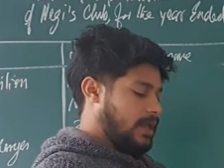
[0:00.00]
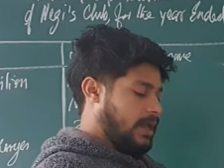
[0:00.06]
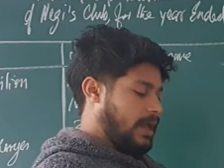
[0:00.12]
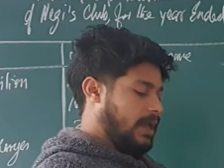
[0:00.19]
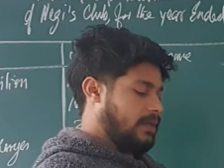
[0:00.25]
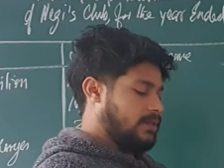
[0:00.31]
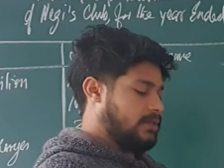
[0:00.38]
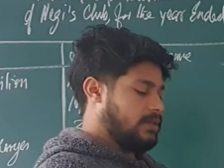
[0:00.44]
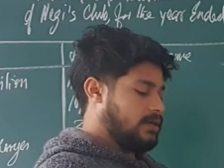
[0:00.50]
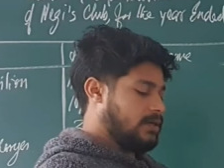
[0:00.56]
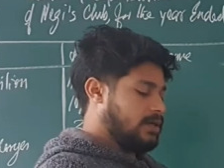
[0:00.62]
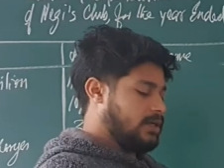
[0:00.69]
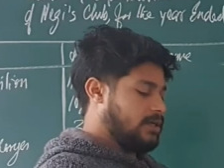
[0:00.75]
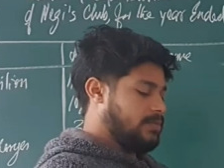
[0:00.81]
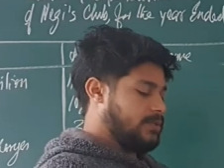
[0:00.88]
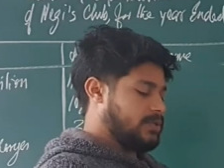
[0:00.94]
and
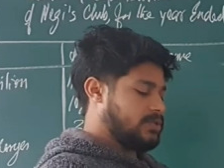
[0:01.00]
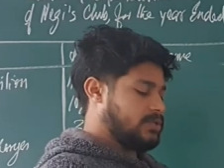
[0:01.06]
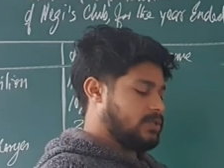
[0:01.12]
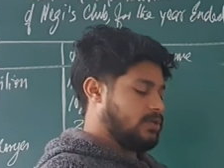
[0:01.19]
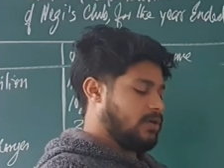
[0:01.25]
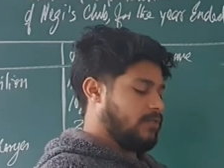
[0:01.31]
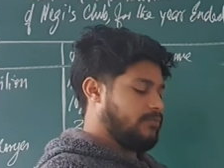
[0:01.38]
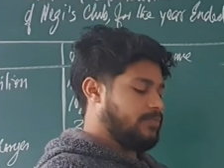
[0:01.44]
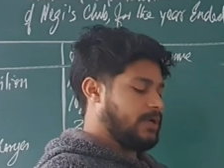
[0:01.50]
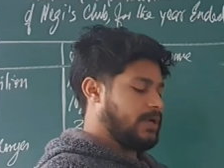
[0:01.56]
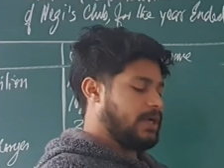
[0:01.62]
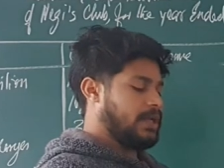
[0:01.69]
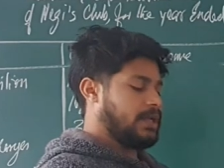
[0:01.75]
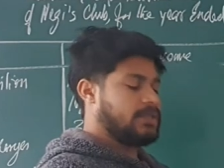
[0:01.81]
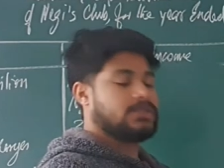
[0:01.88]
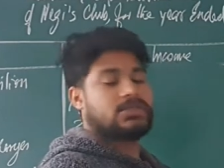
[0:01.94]
30% of
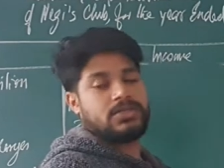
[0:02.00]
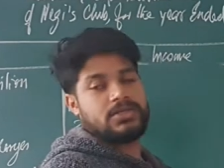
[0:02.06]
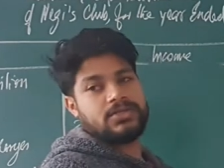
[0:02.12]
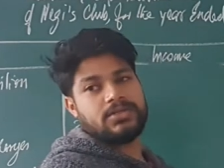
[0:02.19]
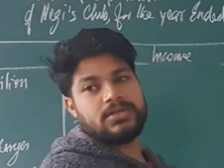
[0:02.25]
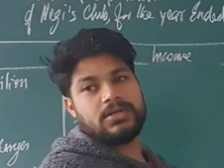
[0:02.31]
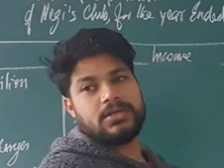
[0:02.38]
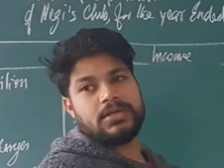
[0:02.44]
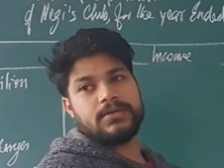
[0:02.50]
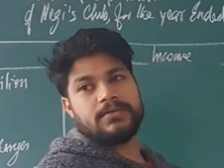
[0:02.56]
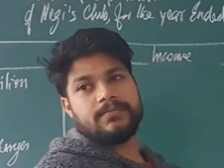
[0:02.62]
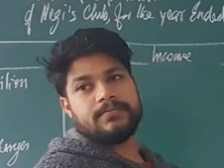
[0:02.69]
printing and stationery.